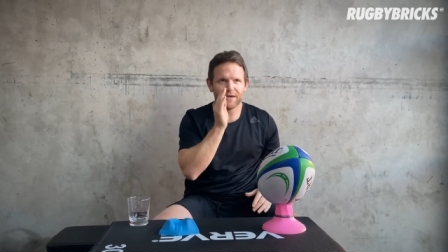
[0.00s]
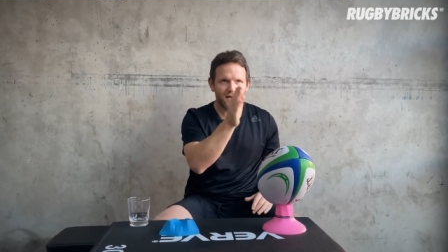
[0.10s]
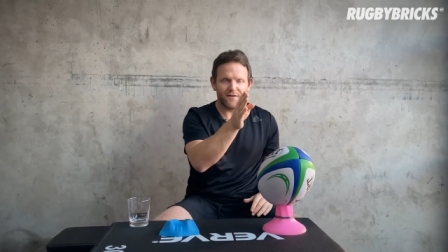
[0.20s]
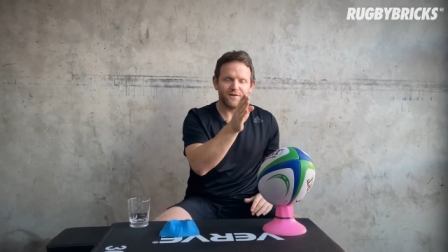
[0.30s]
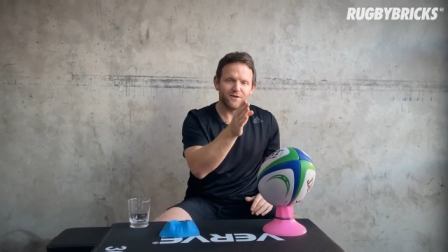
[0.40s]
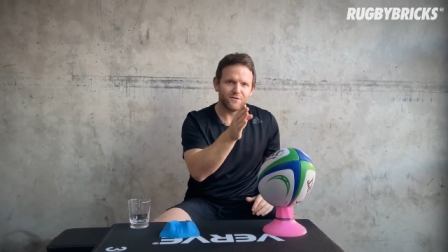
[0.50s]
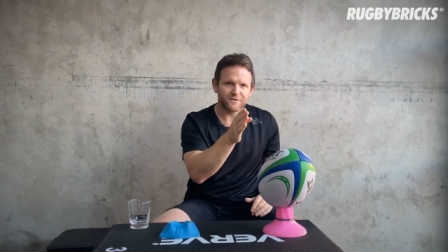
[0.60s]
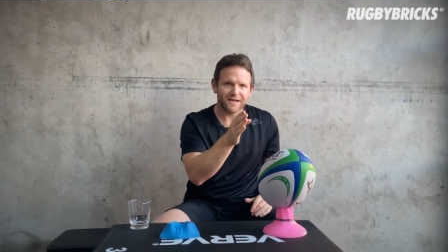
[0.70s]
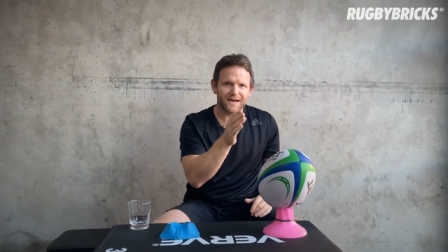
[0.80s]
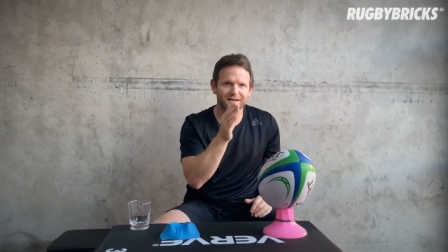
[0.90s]
have a long
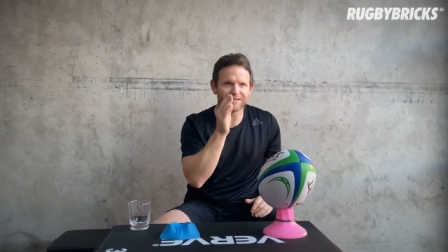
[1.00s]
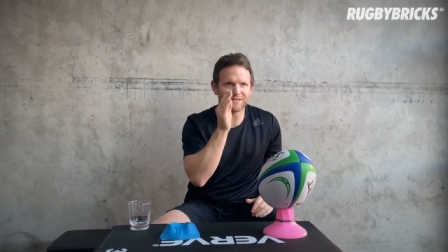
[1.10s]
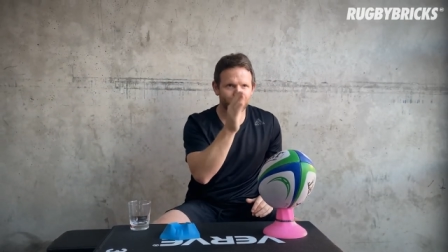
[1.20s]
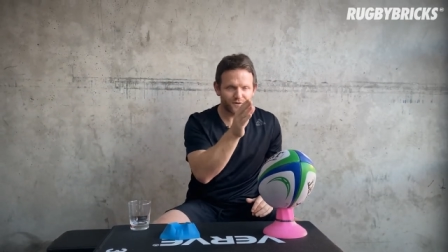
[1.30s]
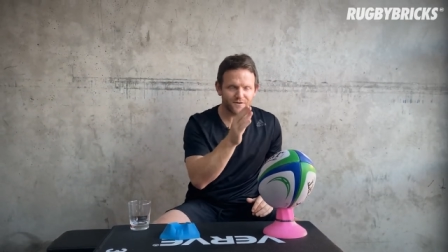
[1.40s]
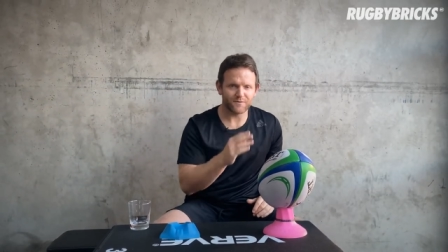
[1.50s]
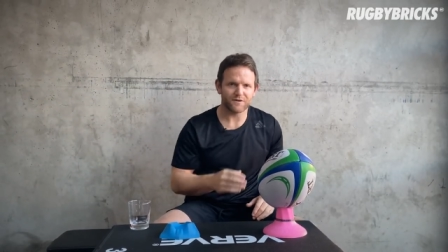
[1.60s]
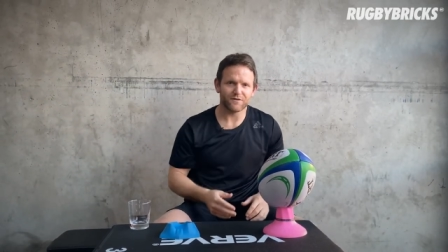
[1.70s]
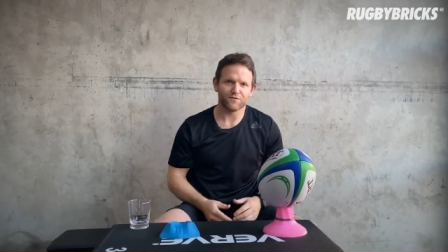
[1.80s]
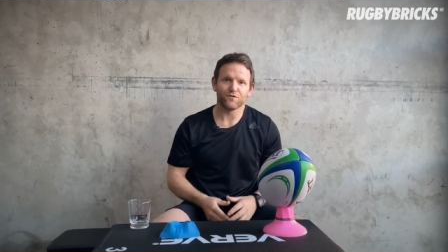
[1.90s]
target, spot
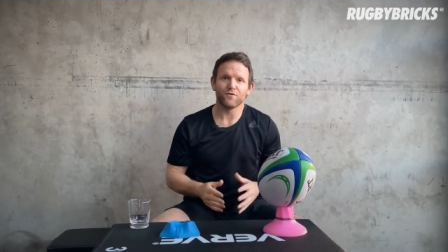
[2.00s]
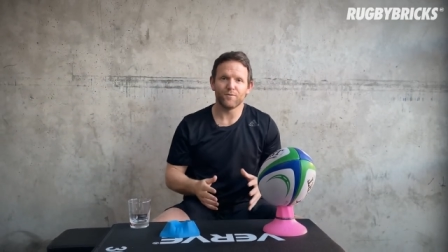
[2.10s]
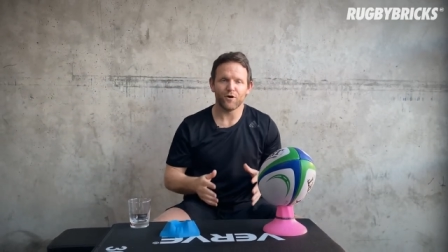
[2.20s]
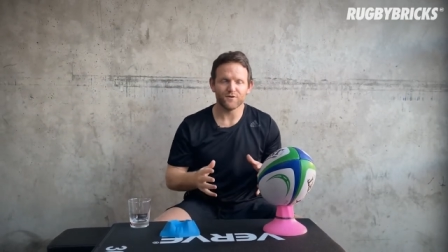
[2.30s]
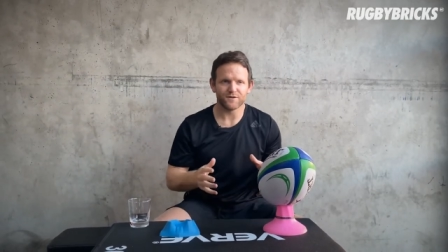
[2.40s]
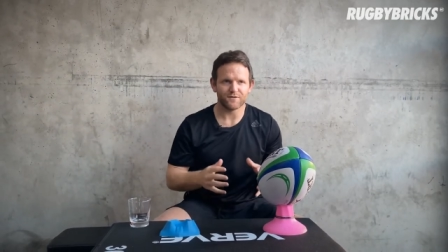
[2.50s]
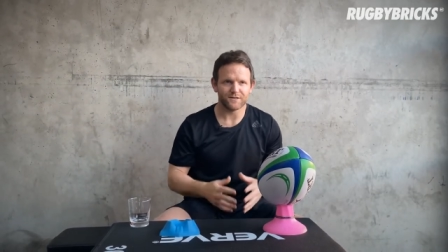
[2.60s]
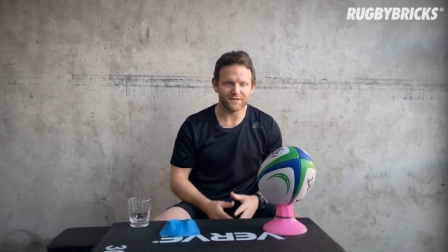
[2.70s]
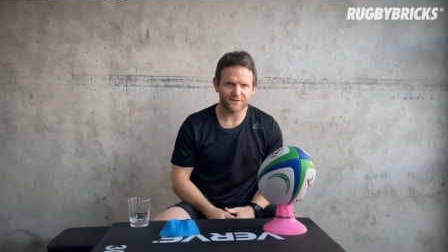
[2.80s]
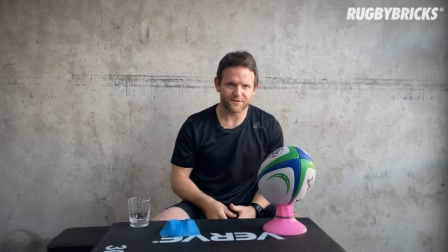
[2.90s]
something through the post in the
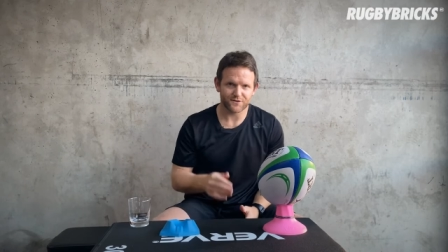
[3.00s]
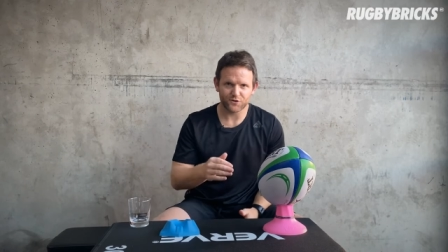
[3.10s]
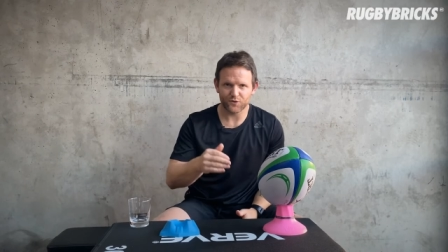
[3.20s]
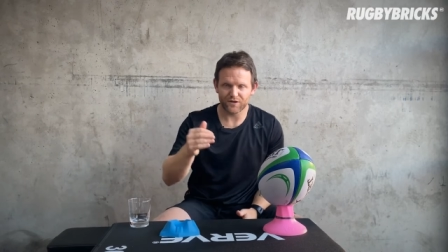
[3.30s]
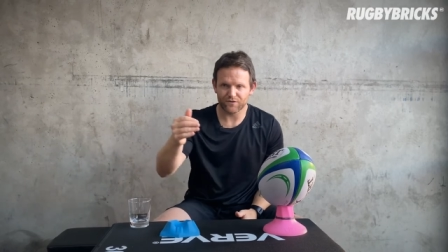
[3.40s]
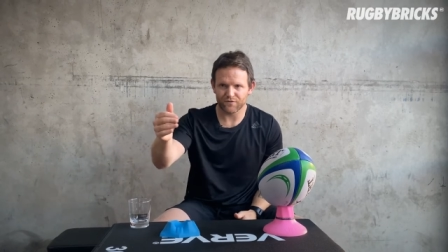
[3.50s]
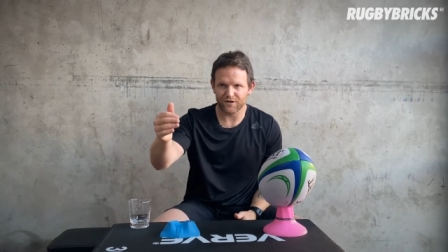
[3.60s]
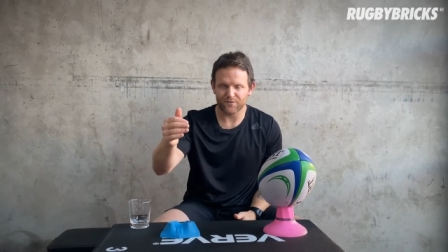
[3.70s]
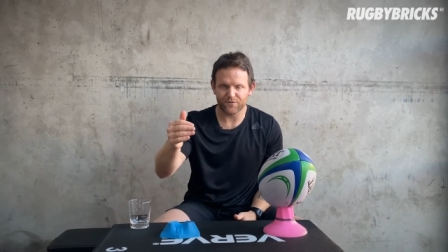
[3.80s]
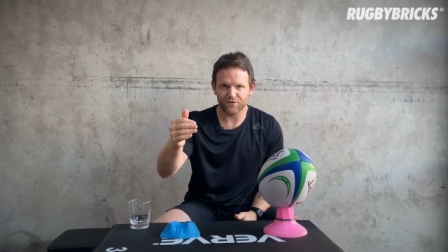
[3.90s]
distance, 20,
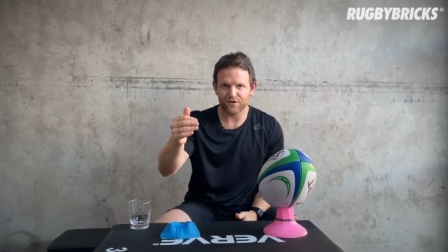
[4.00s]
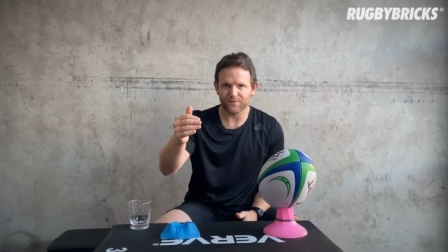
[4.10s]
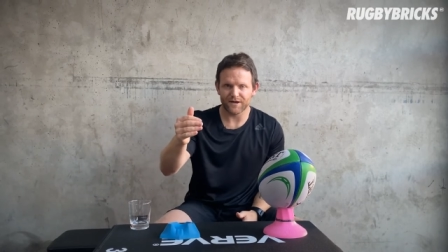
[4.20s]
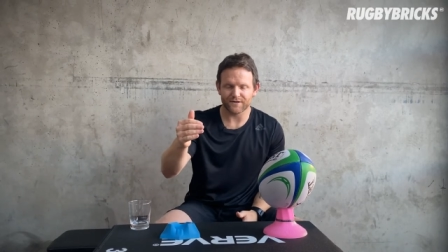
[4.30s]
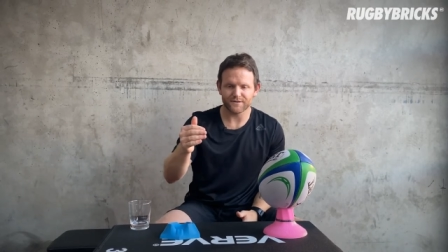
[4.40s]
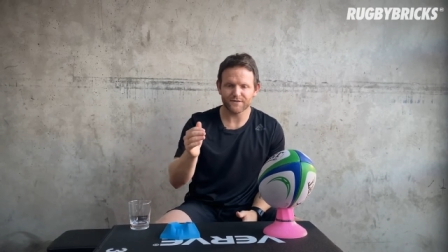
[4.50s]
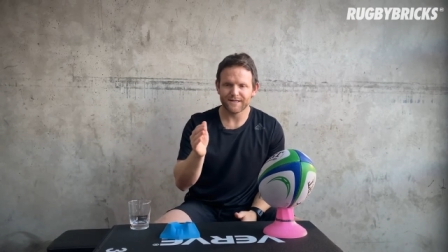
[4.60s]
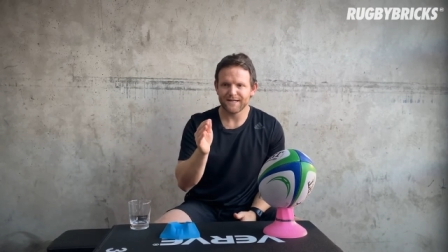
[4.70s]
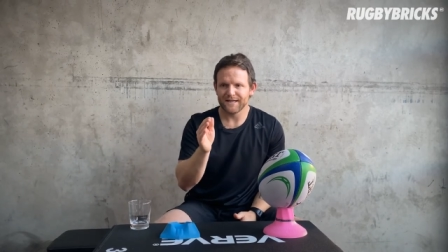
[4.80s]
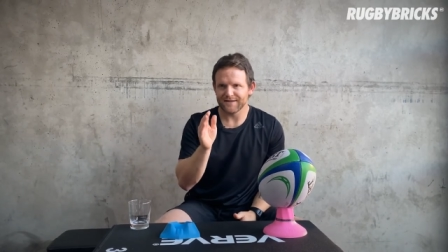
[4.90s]
30, 30 meters,
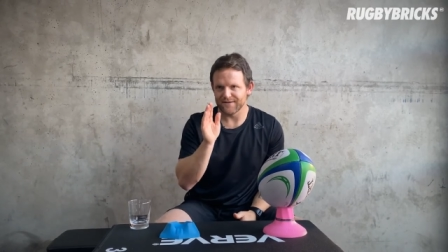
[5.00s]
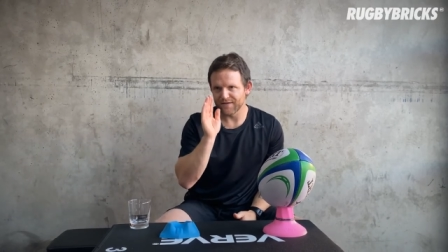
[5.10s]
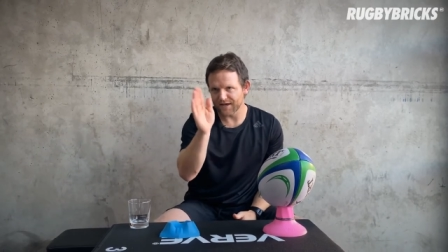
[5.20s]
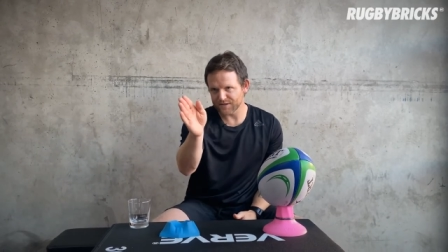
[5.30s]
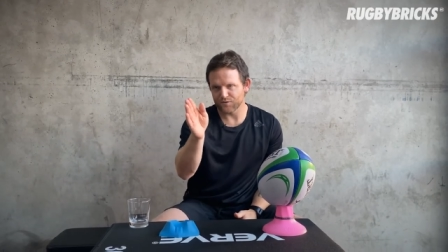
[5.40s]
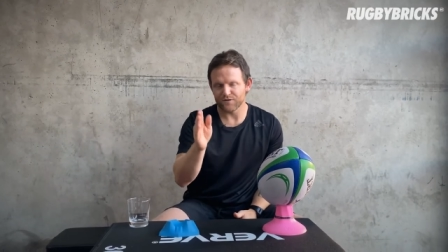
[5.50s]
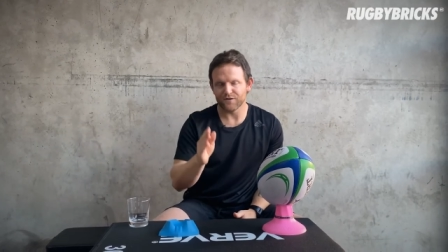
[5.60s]
and that's, where,